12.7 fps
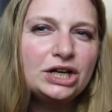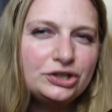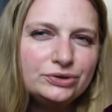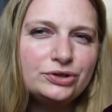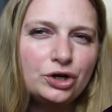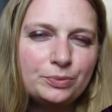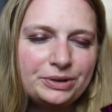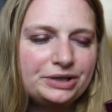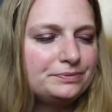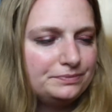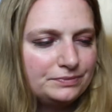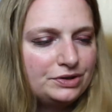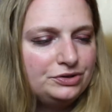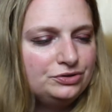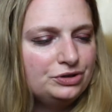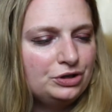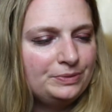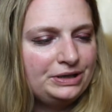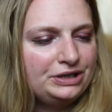You know me. You
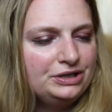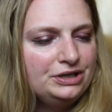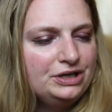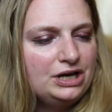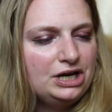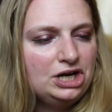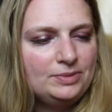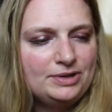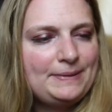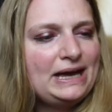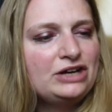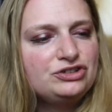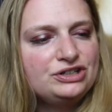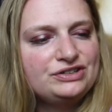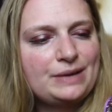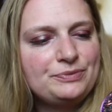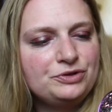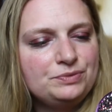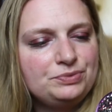know me. Um, the packaging is
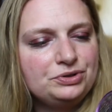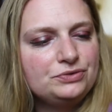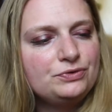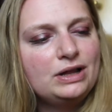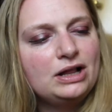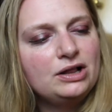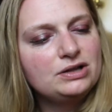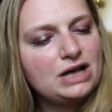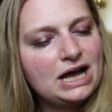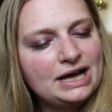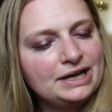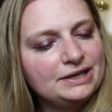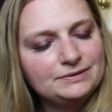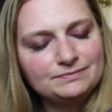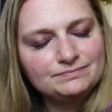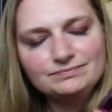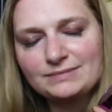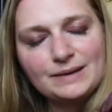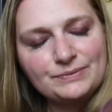absolutely beautiful. I,
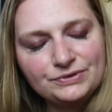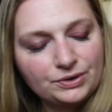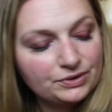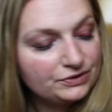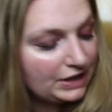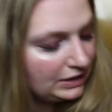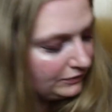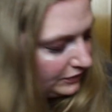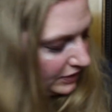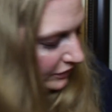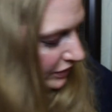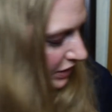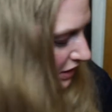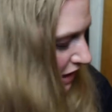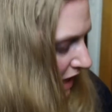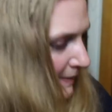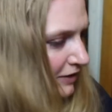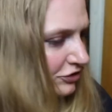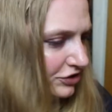I'm so excited for this.
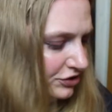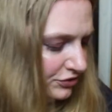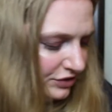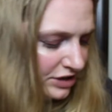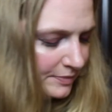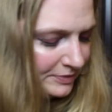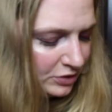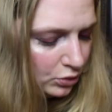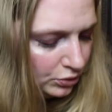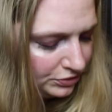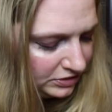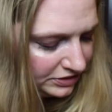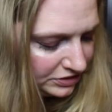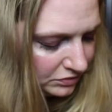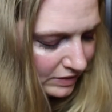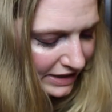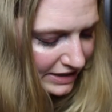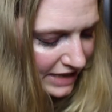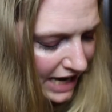I'm actually using up an old glitter
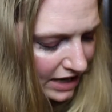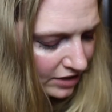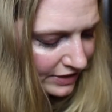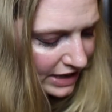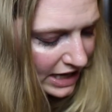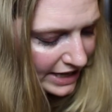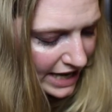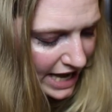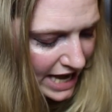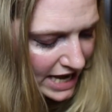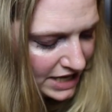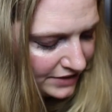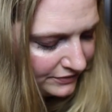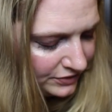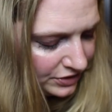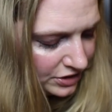right now that I have.